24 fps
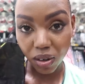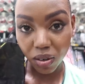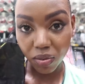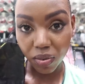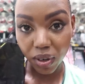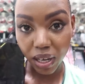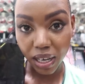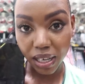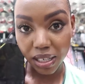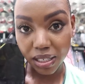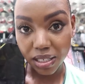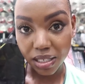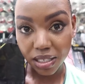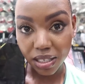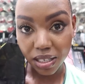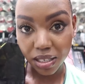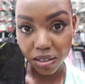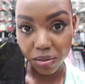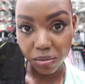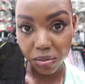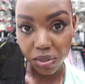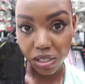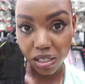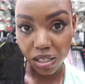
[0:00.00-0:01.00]
of
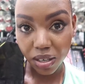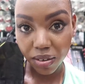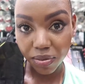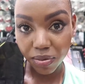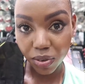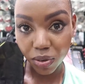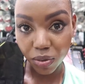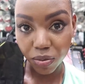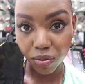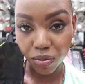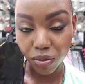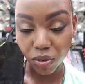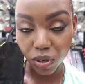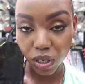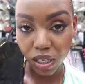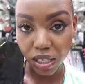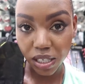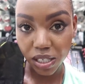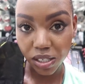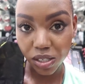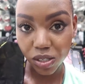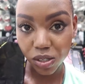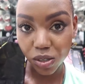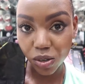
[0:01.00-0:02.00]
items for
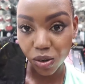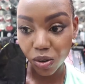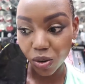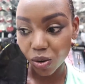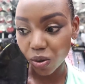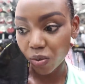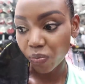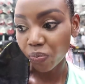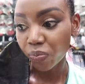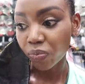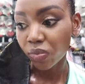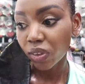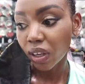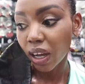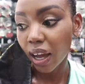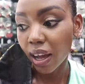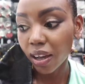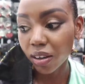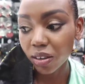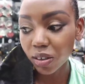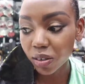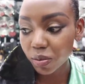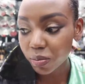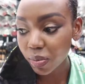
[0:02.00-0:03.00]
free so
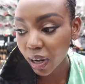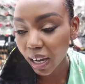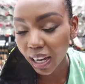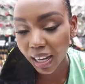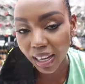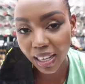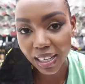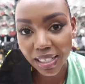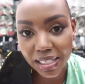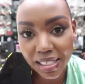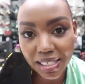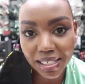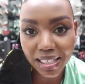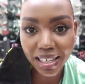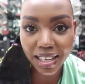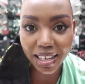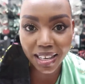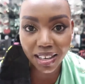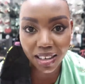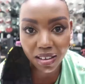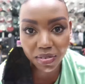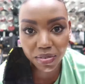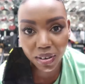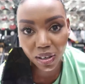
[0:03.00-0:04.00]
I could buy
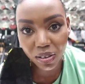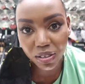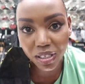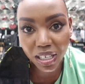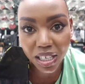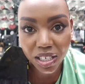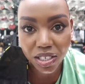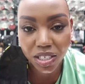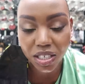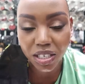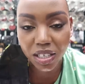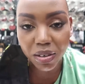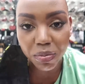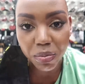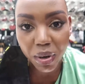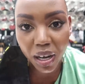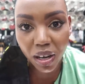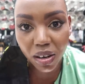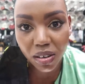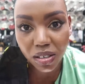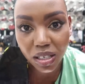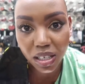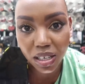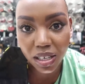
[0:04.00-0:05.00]
say a foundation a
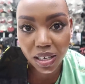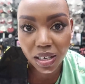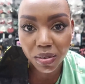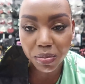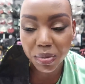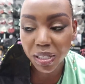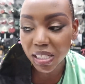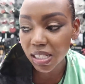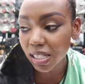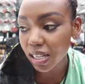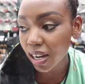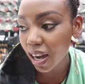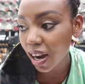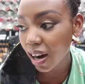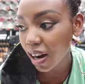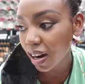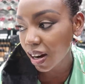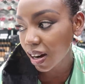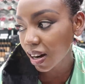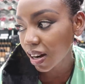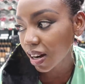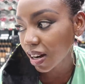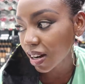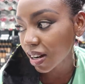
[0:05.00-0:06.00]
powder
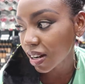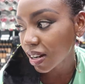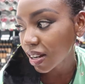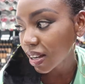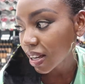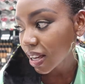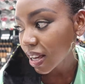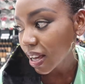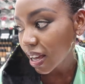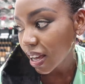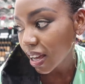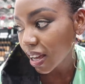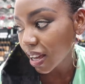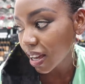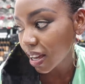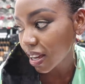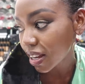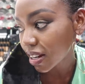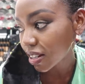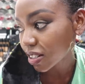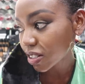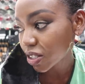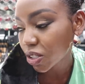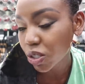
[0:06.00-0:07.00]
mascara
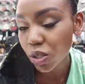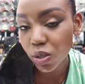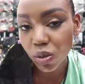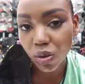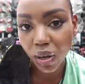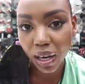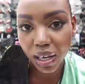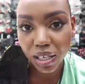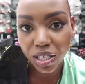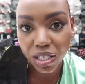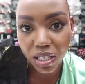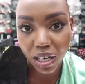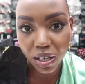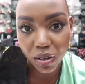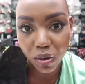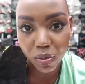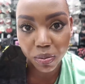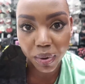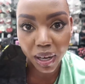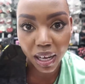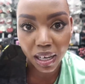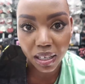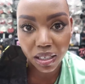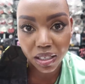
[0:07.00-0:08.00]
and two
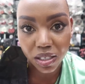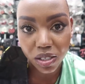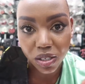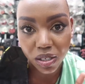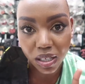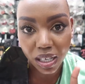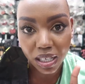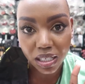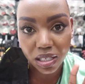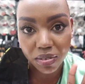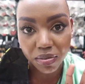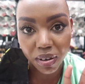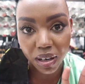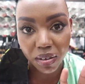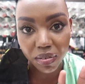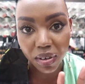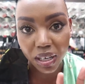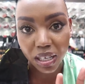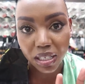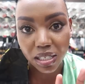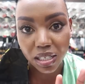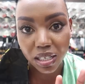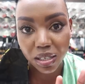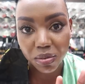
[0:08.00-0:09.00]
eyeshadow palettes so that's five
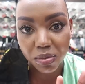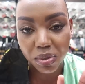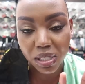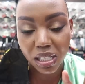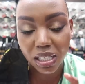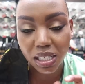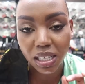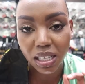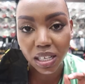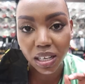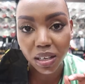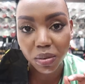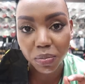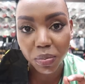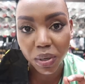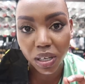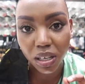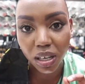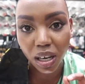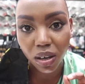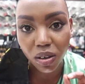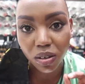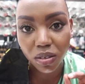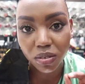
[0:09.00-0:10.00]
items and then I'll
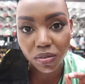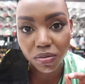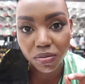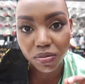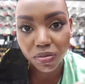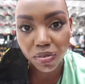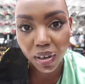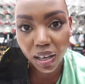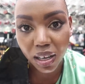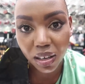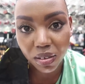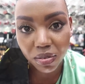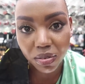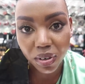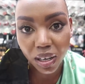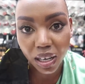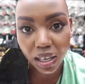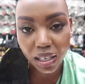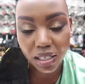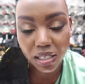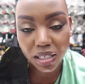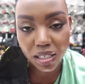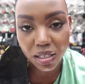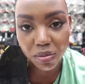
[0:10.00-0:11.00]
pick out five
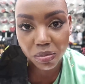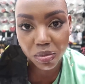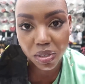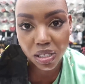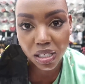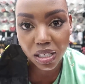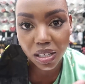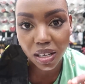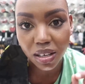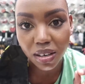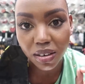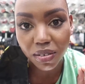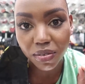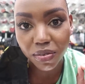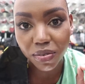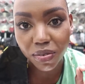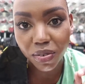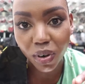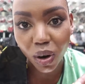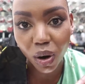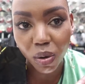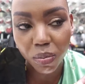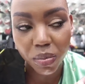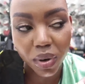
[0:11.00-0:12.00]
items
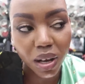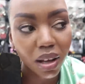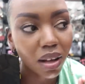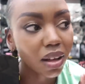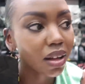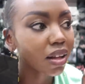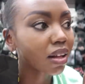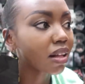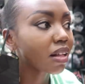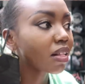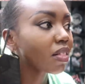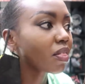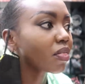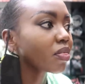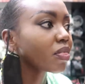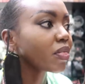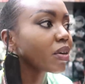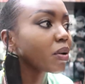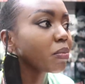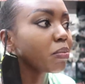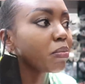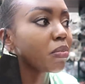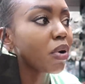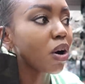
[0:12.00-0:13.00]
from
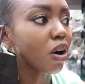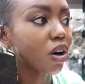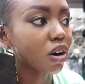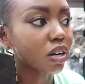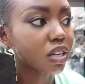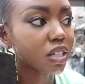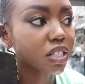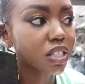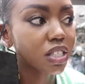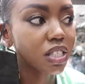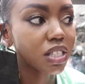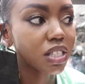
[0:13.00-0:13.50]
the box